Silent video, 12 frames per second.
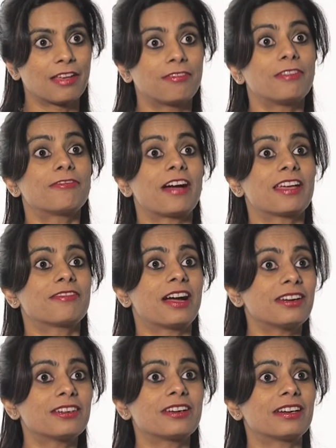When
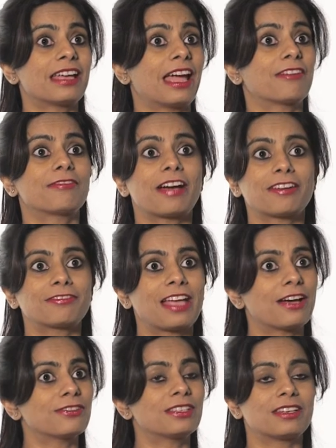500 and
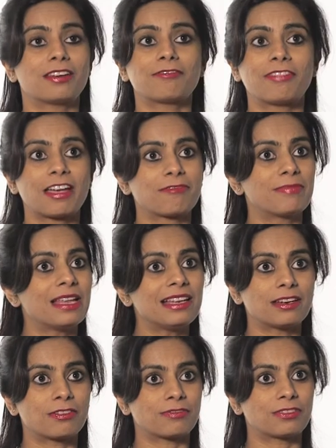5,000 and 5
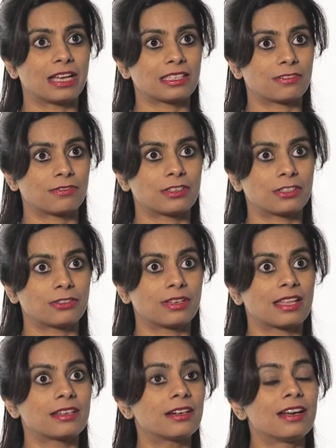million of us work
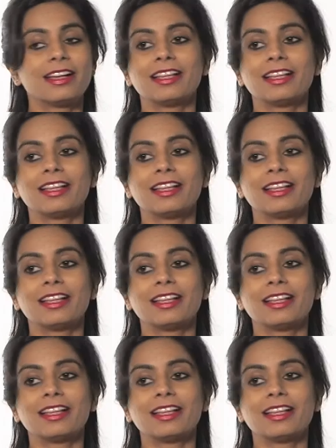together,